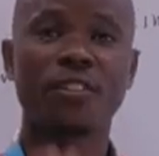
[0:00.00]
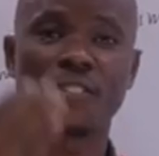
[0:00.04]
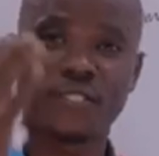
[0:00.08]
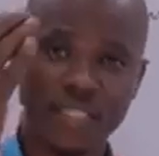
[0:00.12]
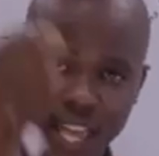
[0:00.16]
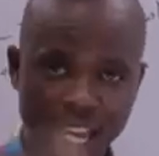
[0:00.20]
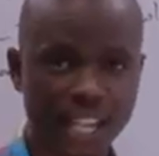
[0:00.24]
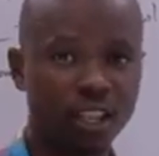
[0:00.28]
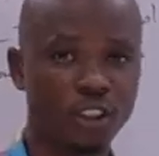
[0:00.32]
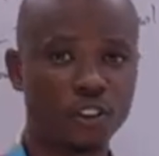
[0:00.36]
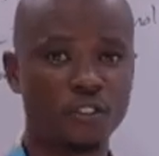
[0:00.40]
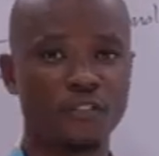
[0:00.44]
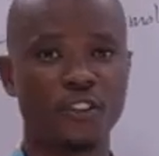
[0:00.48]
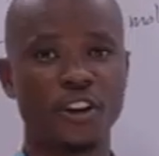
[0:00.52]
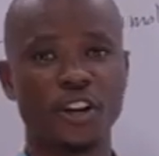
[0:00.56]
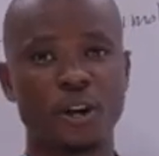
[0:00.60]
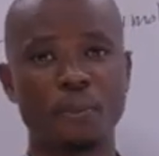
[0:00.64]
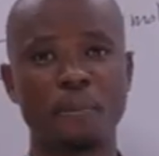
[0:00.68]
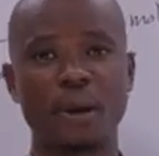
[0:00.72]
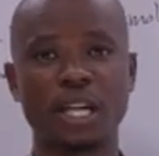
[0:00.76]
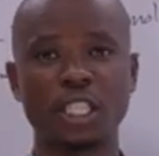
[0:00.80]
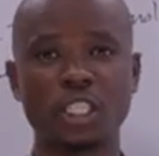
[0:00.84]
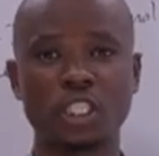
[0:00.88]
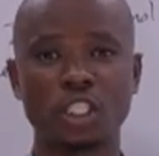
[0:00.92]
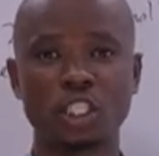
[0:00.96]
Thank you very
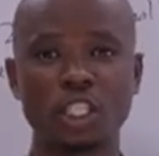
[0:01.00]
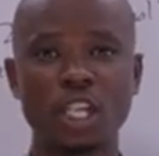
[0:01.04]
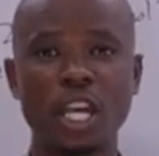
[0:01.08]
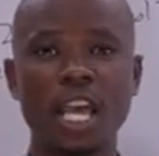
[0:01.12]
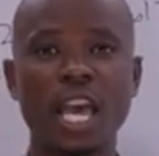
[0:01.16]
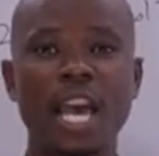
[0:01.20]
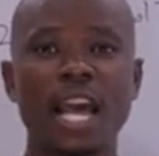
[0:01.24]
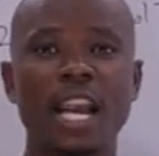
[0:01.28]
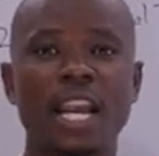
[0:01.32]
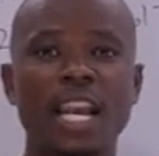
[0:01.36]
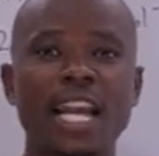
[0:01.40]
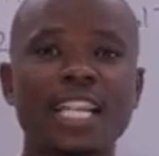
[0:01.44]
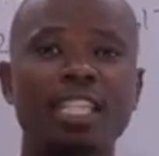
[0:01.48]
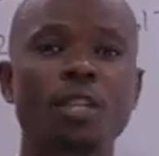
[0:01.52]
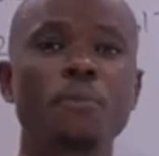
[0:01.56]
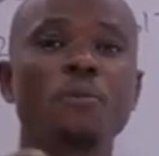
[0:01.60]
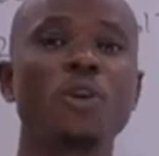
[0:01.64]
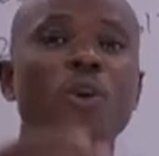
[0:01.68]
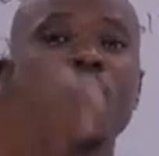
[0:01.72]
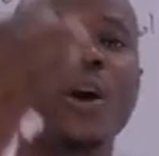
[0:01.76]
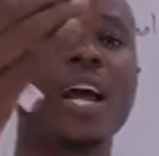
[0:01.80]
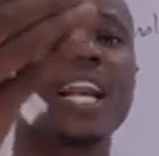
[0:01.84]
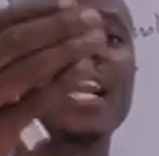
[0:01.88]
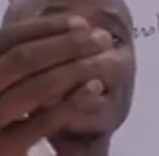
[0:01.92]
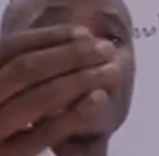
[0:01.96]
much. Let
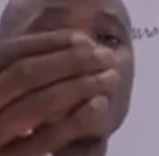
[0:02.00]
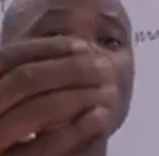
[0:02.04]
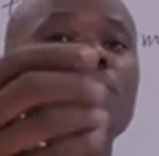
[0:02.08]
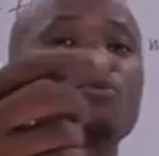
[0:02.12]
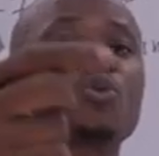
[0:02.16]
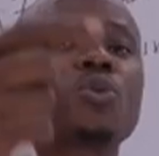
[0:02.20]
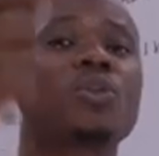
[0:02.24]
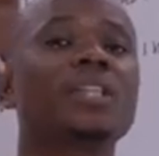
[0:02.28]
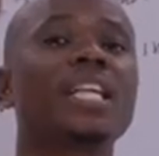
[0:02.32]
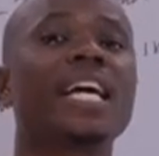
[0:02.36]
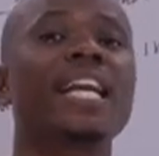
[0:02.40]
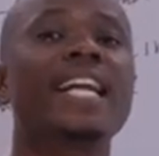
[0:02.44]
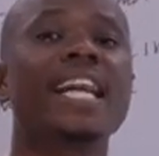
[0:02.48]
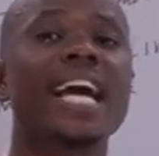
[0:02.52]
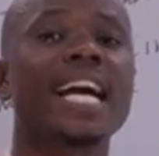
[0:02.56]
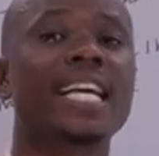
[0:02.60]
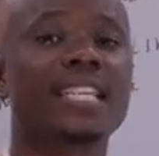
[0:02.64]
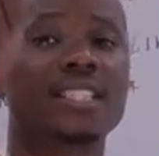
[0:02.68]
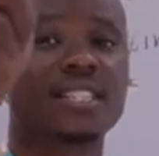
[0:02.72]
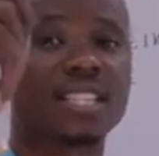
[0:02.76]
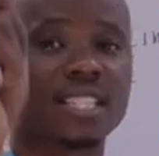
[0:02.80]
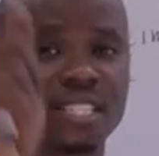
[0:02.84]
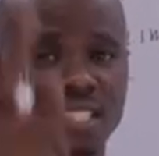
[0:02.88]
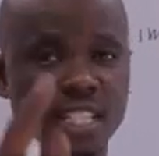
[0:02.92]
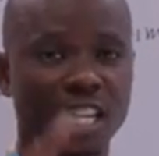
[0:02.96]
me welcome to the
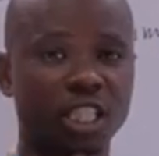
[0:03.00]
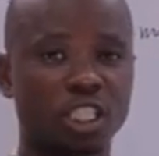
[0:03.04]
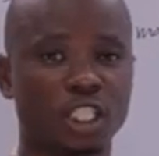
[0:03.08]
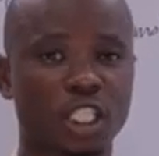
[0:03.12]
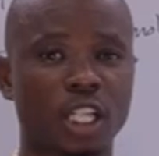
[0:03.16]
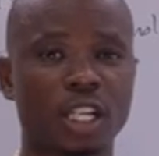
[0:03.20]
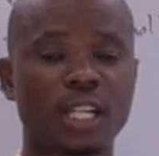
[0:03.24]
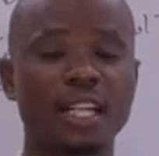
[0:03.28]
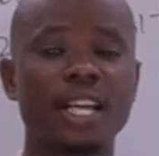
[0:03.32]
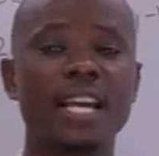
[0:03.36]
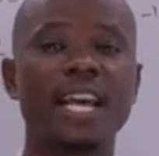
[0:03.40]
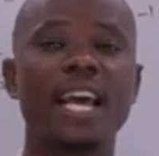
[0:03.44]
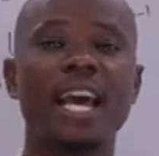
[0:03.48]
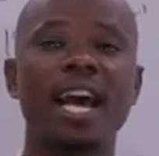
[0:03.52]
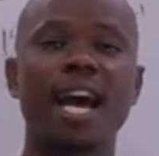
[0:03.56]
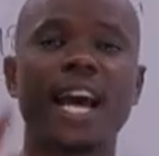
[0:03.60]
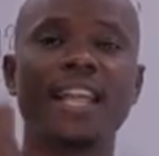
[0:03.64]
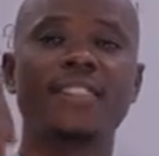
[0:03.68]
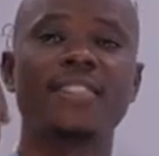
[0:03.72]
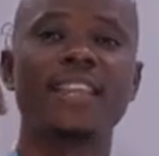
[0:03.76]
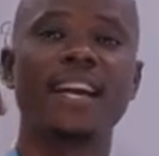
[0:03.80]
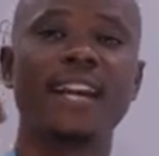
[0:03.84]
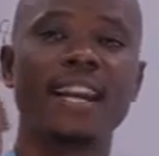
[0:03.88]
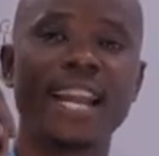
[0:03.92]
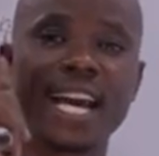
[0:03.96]
next session,
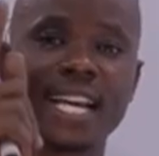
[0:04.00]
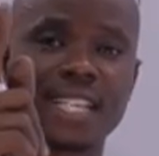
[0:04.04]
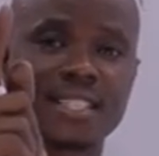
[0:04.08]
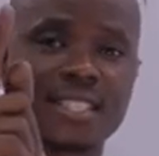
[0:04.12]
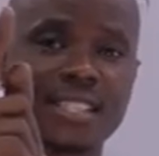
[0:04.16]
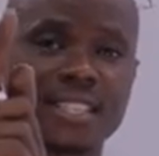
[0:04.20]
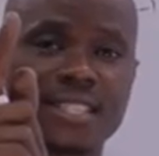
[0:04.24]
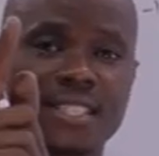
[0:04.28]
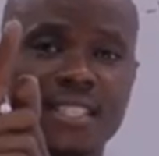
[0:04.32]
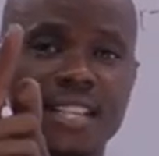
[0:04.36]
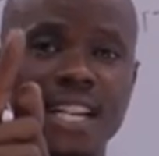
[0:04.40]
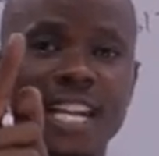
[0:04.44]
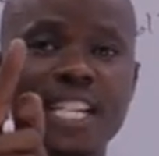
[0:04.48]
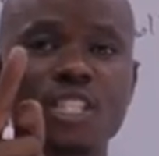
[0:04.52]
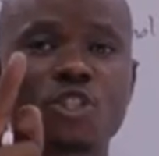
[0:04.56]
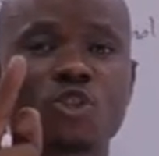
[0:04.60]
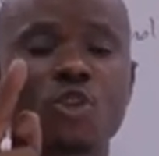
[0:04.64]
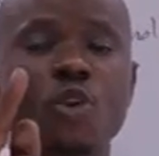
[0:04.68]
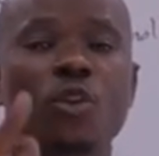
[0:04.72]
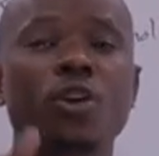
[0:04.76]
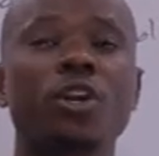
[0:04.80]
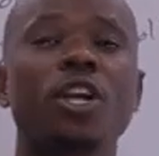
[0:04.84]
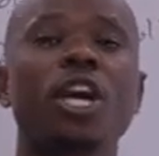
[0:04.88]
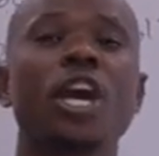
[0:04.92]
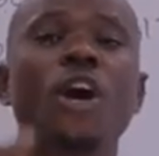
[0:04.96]
and the next
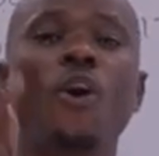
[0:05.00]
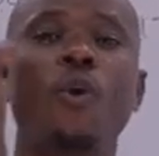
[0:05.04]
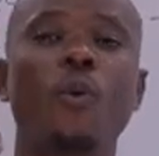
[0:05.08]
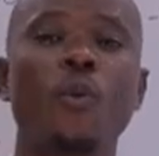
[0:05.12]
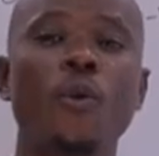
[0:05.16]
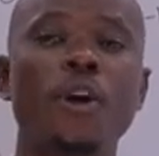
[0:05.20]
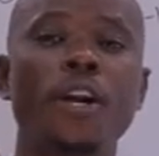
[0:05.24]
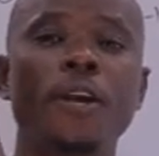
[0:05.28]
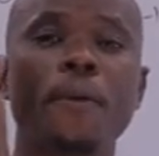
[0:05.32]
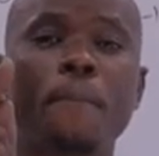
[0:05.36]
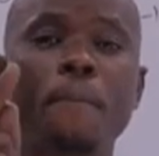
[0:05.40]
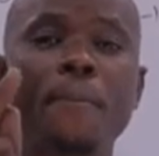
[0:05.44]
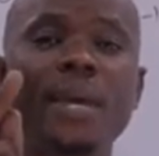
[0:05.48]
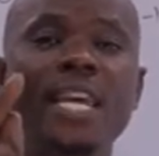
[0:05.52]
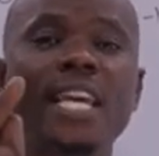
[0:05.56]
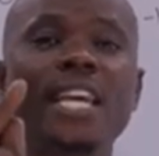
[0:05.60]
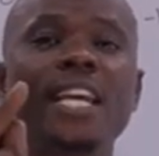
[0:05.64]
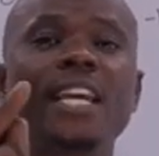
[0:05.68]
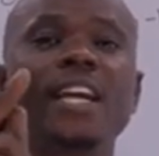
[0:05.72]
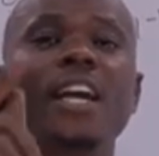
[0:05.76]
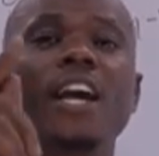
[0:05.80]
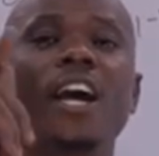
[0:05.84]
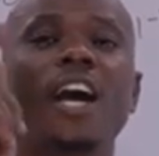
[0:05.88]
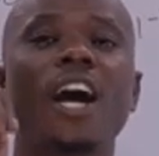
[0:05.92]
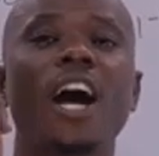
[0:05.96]
lesson will
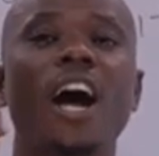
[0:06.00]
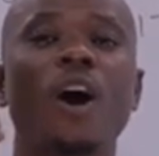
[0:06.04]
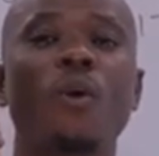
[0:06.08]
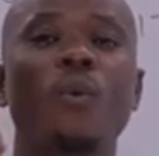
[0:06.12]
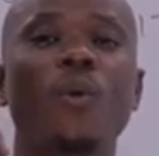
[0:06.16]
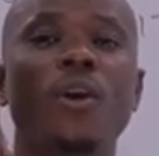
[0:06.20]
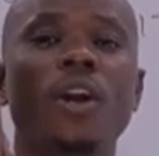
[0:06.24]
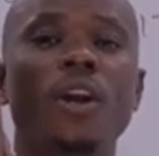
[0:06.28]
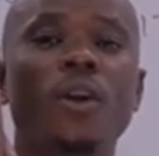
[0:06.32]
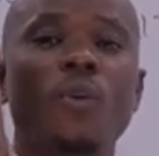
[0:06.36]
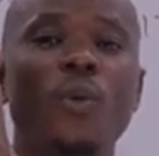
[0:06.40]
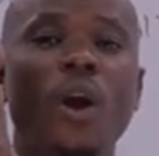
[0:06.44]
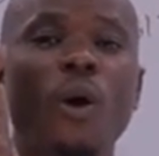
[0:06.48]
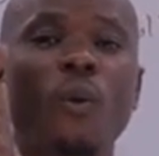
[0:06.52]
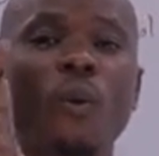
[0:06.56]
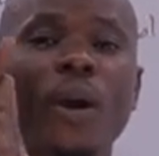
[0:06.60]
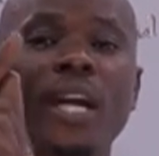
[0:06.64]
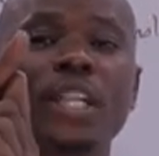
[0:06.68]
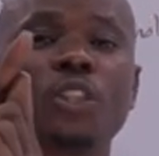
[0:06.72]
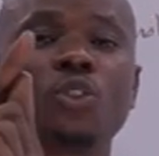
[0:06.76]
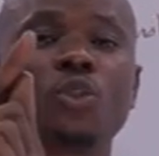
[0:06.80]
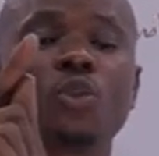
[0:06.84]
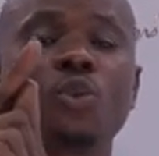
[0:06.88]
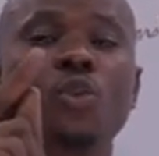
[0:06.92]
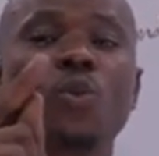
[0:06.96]
be, we are
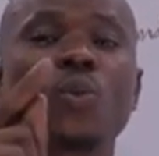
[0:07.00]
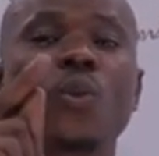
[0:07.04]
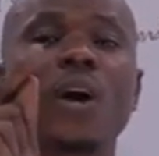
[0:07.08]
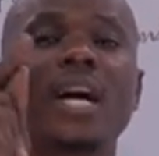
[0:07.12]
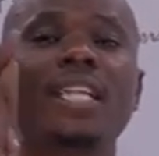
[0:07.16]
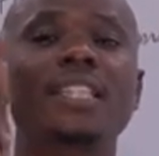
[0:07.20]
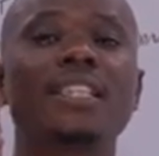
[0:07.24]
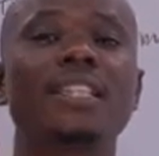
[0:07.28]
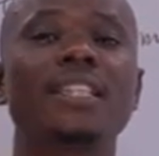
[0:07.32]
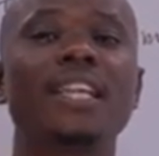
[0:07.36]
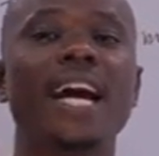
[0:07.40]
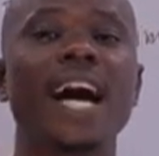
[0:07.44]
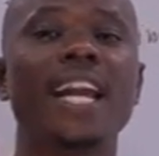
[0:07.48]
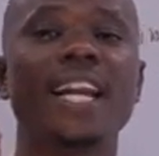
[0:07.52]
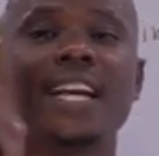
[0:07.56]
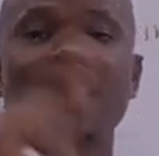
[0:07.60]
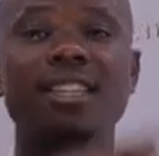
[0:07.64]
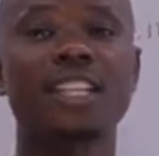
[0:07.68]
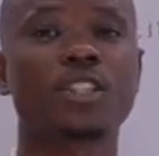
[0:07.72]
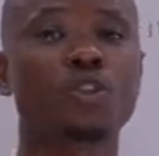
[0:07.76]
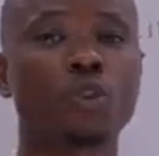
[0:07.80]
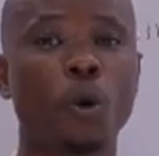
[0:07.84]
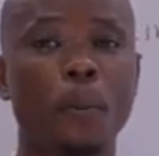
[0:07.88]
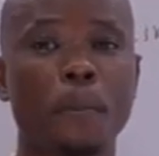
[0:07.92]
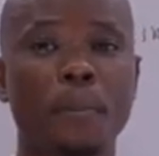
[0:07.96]
going to look at
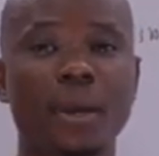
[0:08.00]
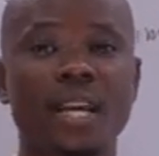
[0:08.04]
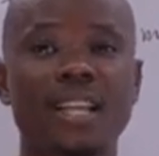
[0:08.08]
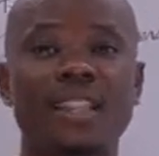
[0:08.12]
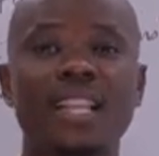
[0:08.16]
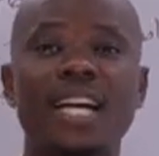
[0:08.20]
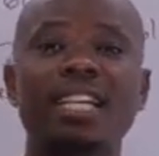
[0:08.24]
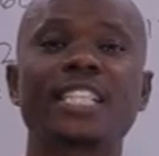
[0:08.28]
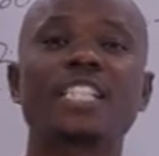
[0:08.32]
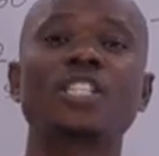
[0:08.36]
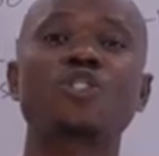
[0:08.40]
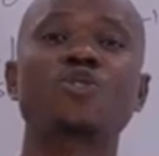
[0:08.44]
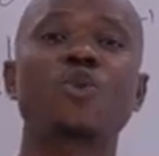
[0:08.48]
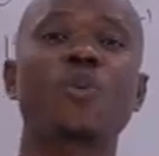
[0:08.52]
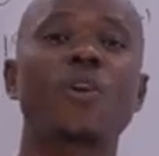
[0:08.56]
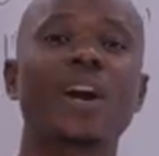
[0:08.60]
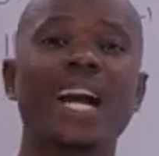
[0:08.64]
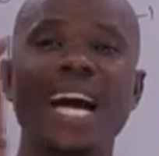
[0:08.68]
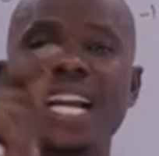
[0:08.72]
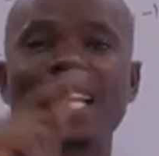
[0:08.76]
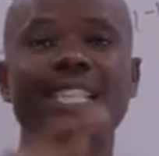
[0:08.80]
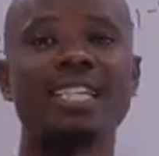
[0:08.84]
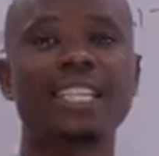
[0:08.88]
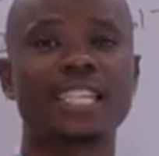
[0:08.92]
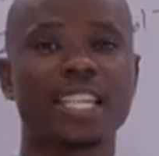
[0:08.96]
another topic, that is
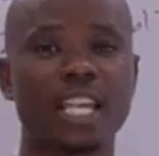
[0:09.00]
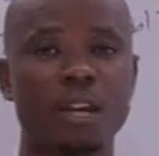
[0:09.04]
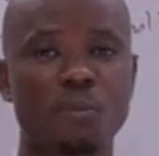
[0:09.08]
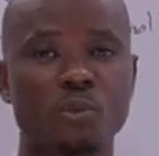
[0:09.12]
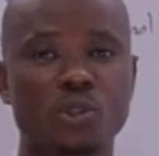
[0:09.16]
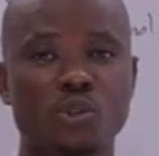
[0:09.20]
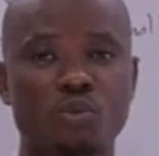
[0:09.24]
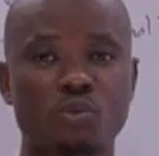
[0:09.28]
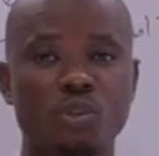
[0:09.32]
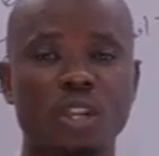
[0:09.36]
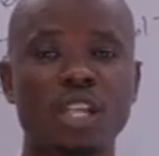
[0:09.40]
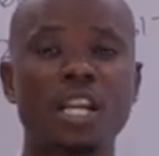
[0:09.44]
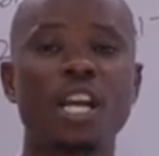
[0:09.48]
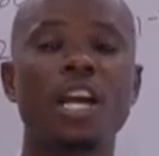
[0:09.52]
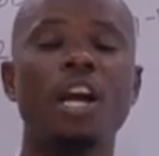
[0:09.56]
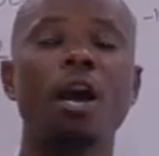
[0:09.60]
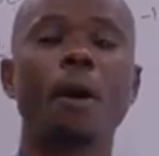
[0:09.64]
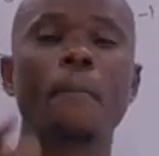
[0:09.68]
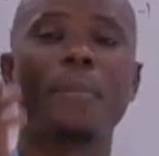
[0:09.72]
organic chemistry,